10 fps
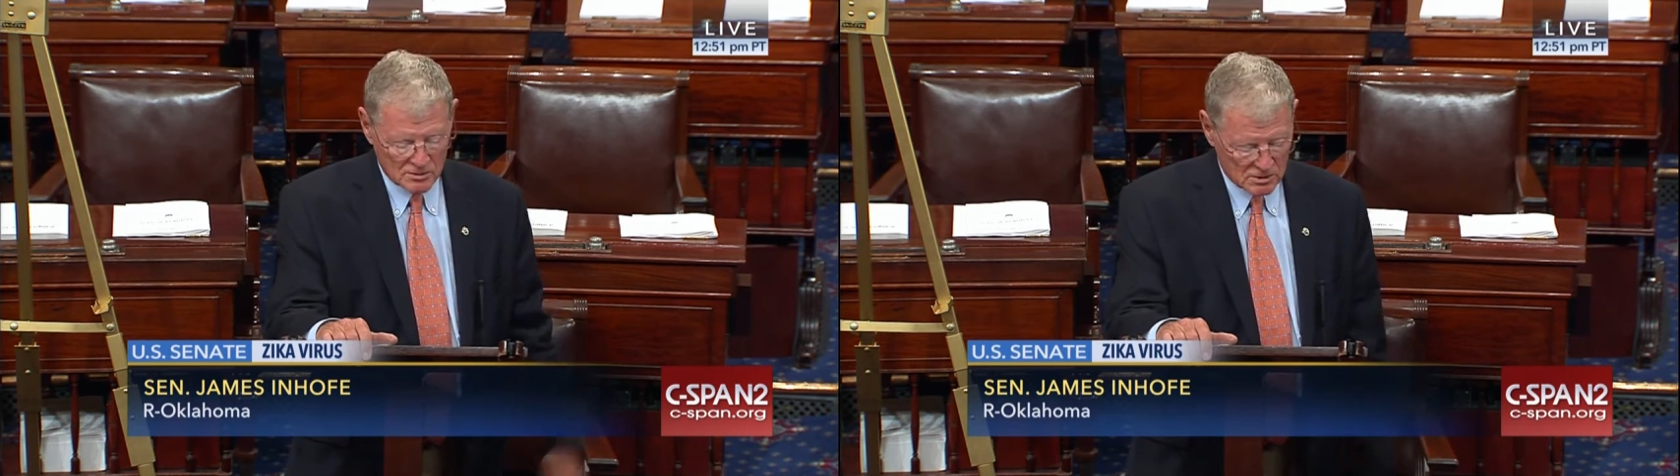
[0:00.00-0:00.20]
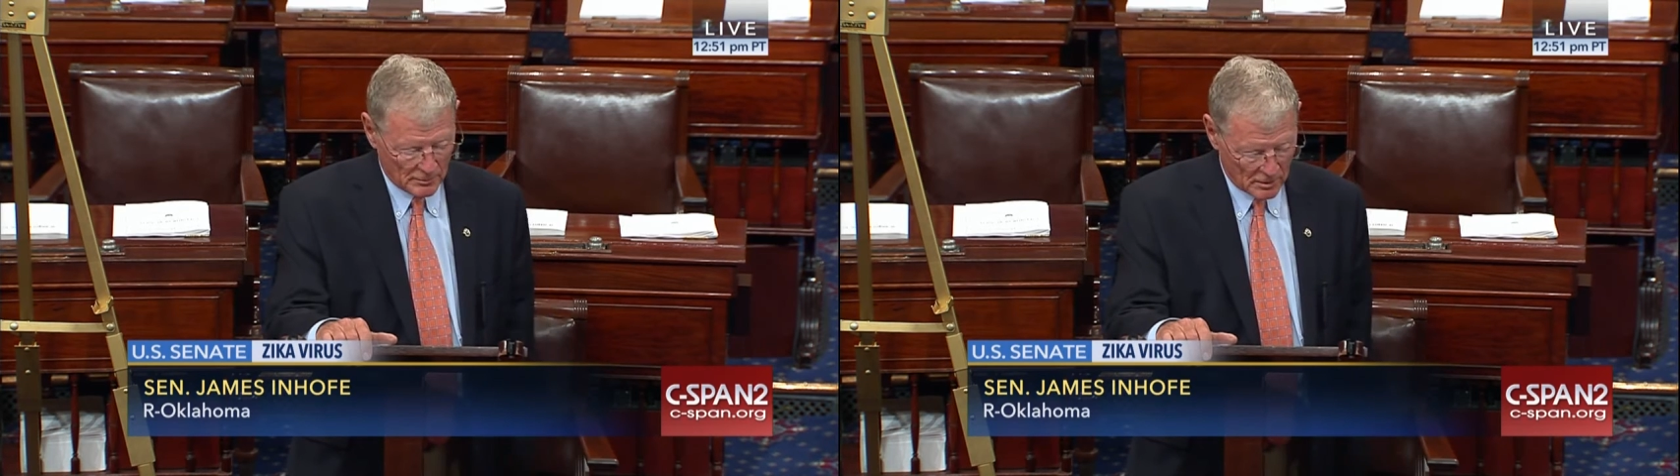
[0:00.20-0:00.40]

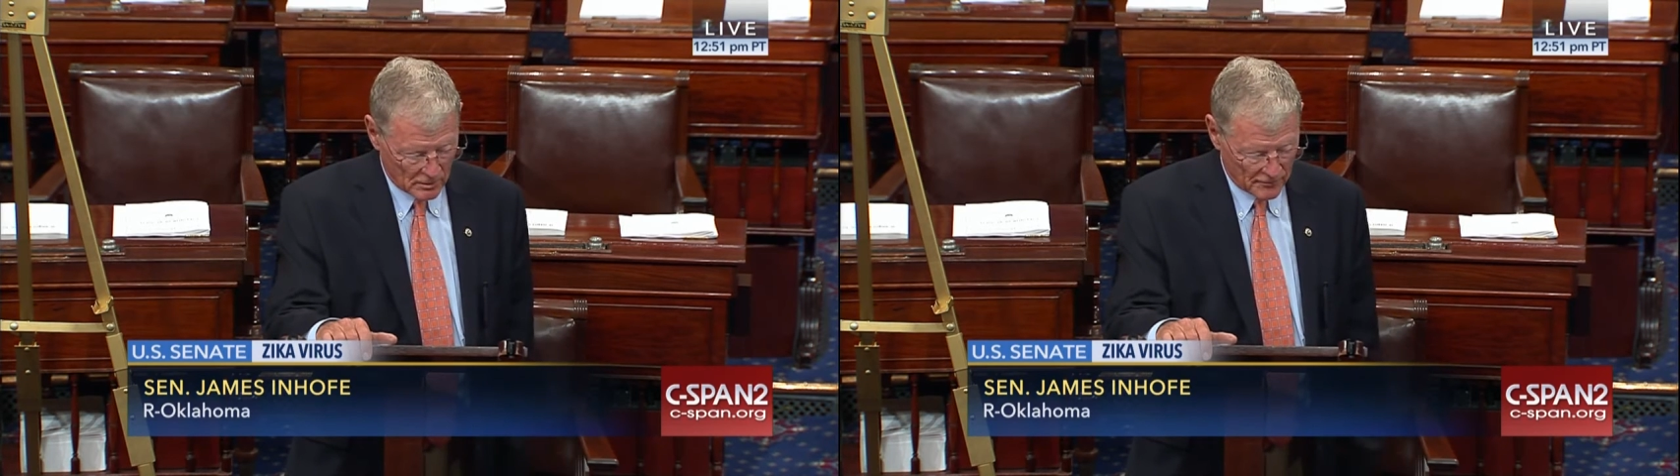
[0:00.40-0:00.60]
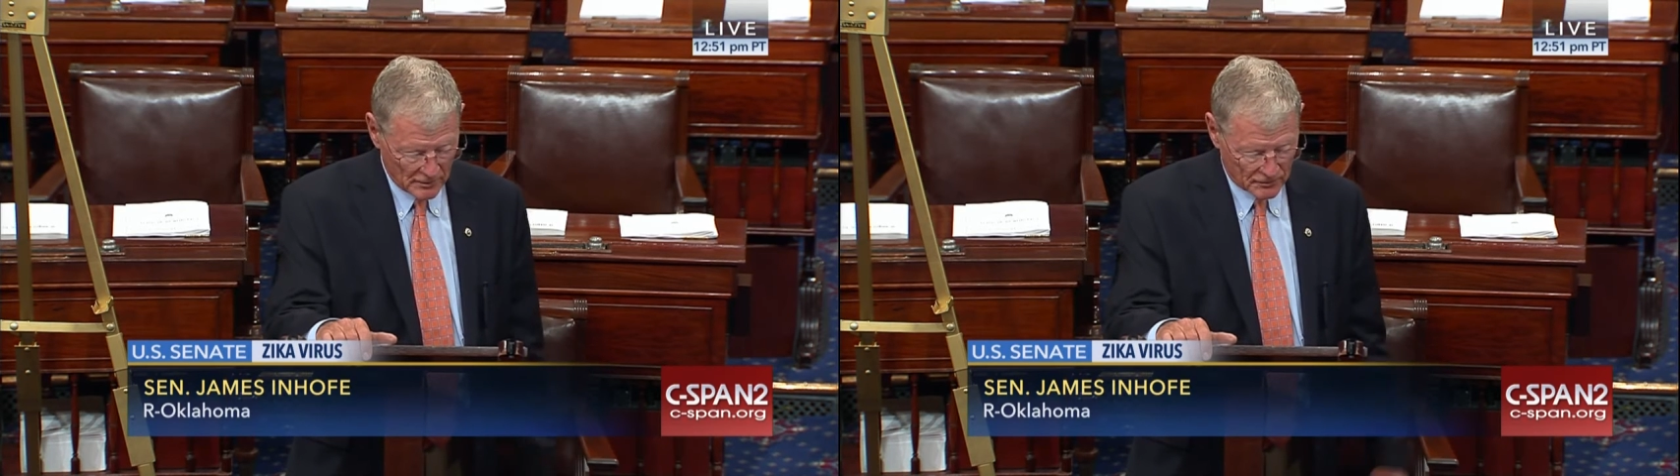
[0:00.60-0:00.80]

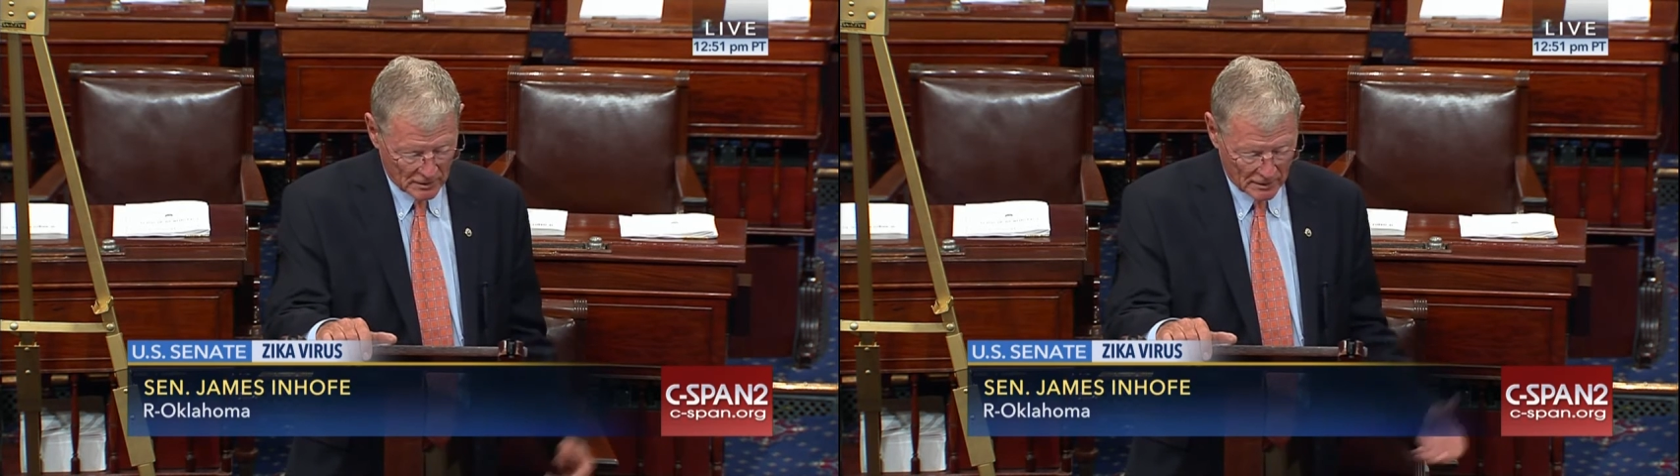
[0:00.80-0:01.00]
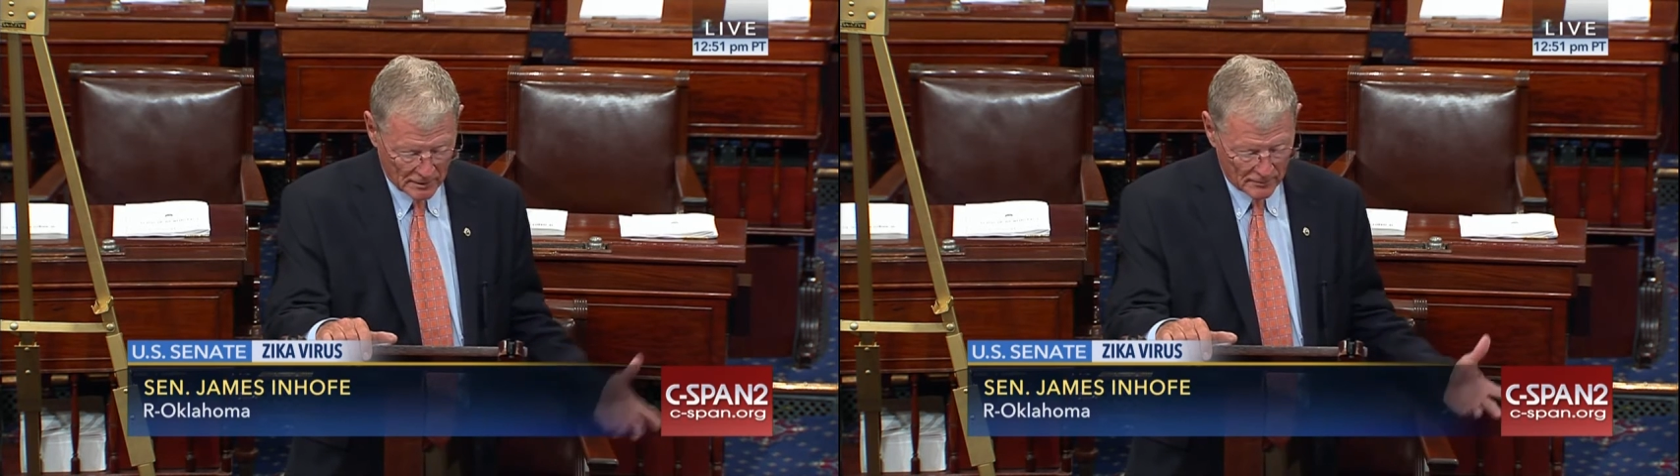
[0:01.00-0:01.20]

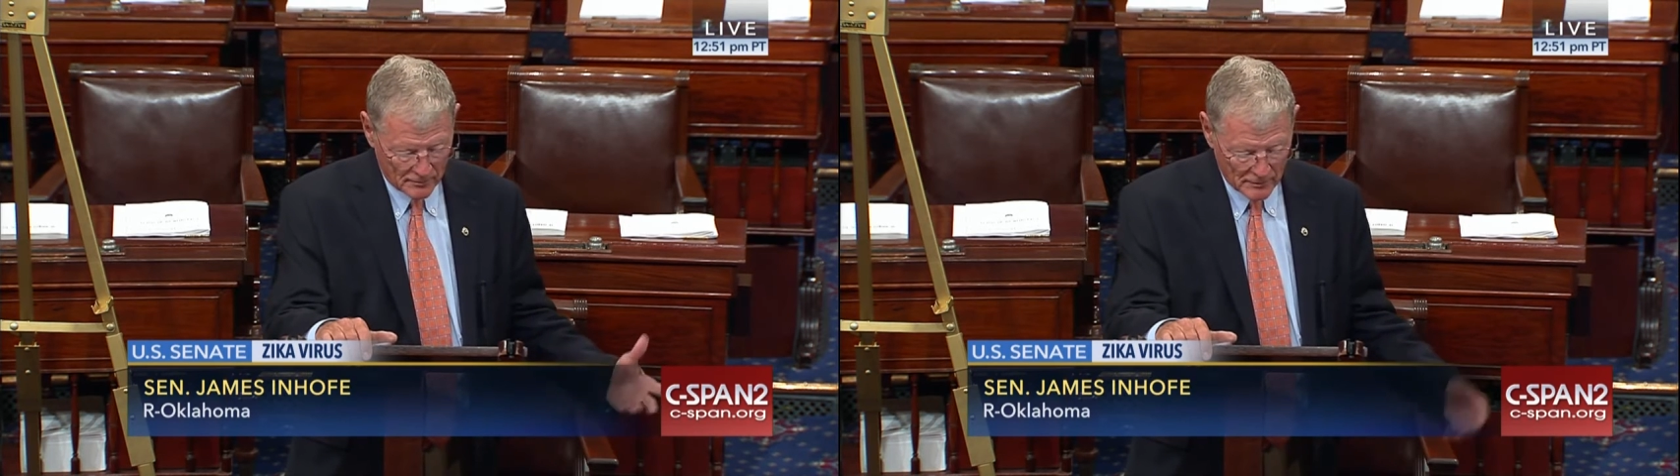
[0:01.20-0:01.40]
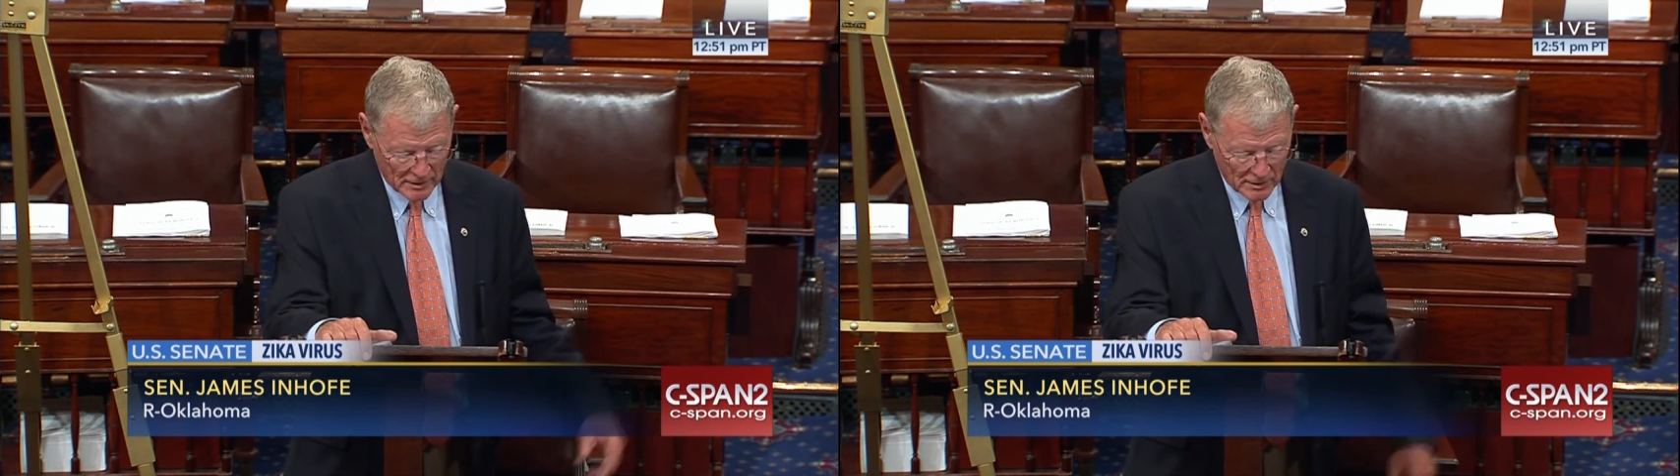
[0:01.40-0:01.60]
750
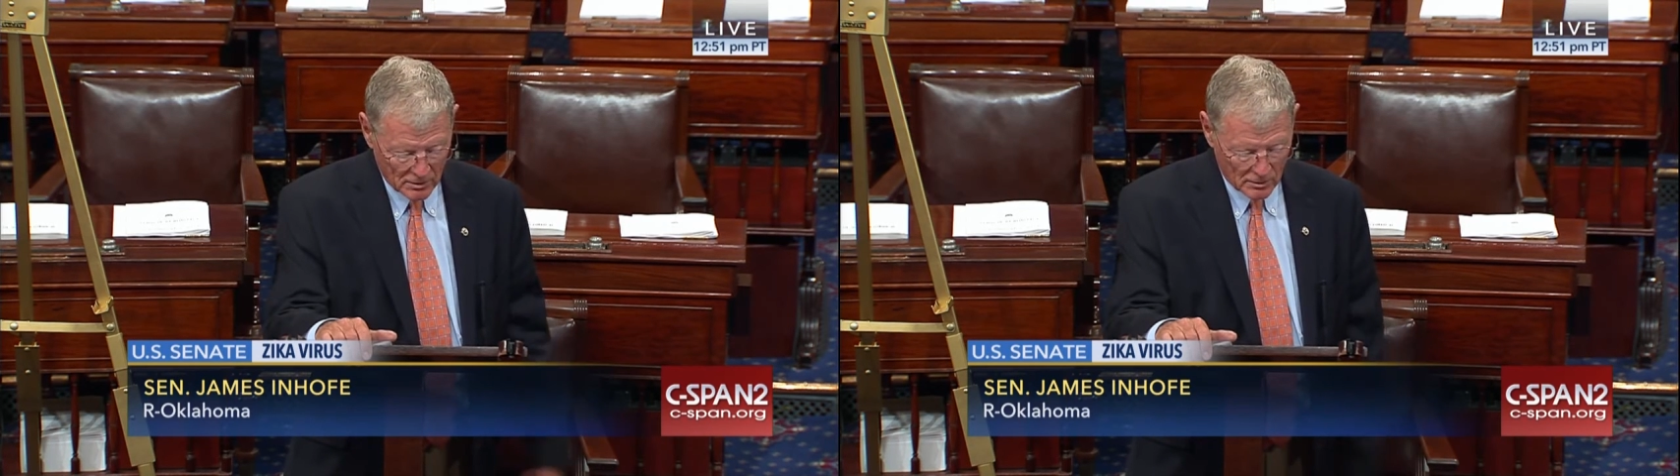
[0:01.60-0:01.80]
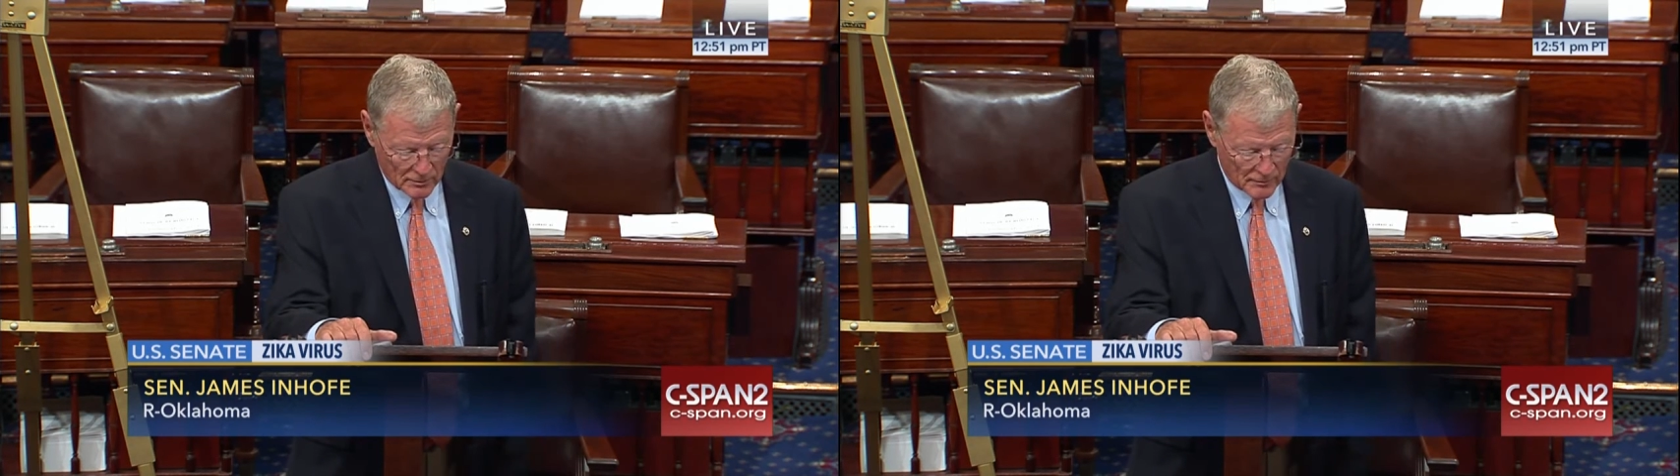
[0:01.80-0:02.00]

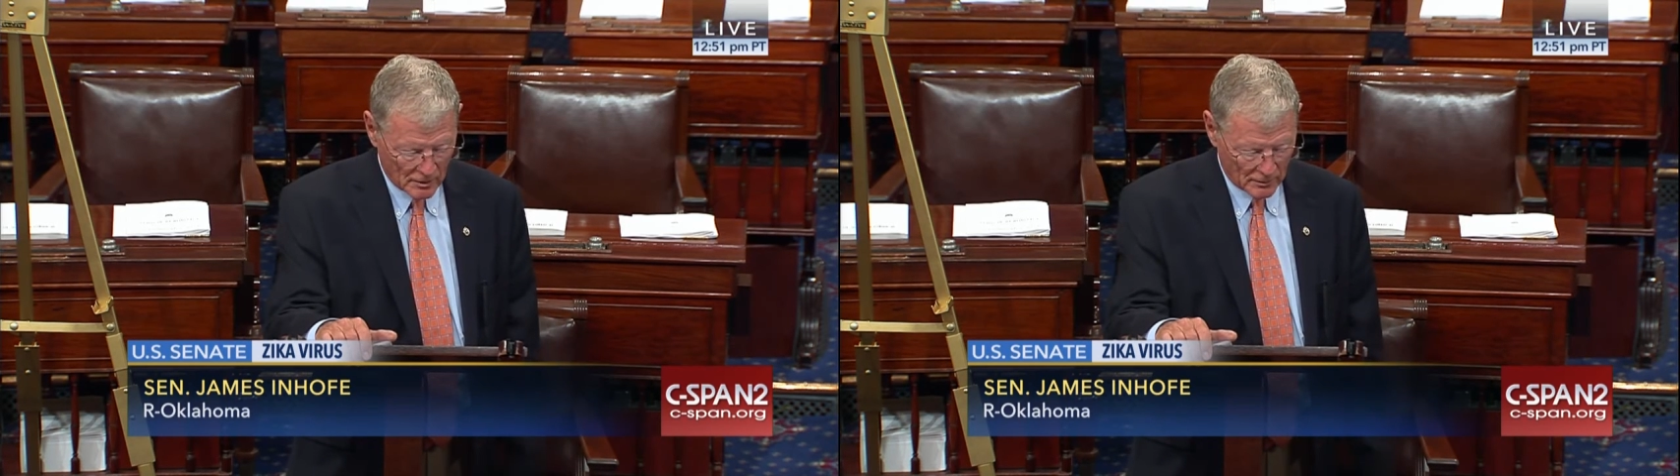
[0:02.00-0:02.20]
million uh,